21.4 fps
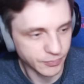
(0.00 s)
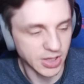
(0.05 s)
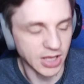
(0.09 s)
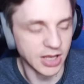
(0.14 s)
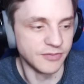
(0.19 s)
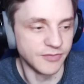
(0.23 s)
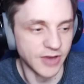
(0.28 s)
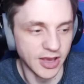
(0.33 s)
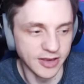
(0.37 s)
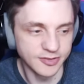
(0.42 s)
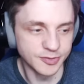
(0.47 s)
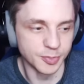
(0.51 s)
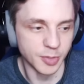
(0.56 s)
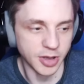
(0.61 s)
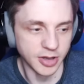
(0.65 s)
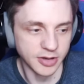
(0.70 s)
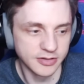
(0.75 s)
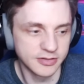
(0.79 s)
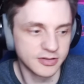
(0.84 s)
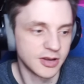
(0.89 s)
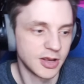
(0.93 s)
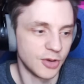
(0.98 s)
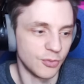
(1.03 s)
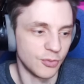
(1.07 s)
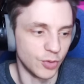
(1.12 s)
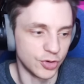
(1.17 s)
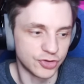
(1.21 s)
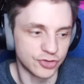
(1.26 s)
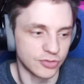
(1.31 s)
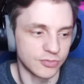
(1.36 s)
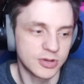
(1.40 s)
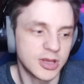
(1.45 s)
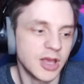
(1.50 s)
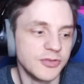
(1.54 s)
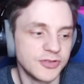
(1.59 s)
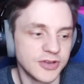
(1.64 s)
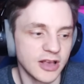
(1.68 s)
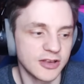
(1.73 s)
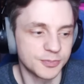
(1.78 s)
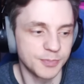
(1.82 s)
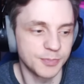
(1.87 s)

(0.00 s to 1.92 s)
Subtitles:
investment, which gives us